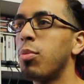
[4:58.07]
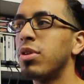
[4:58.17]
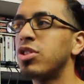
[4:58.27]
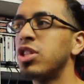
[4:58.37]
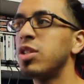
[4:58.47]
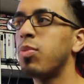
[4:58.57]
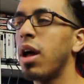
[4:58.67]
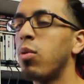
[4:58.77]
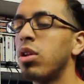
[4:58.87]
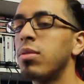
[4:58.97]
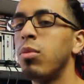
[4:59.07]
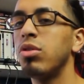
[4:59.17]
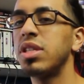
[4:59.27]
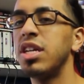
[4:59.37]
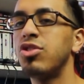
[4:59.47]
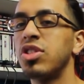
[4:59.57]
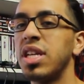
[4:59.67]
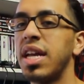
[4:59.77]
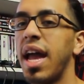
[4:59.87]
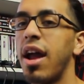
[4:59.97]
But she's probably one of the most
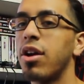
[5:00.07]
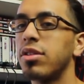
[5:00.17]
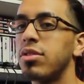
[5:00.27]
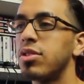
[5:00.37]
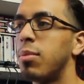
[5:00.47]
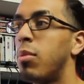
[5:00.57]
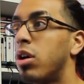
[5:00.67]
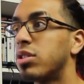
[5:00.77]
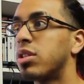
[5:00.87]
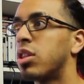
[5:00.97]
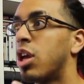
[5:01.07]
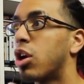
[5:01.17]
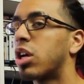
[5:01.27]
interesting characters amongst their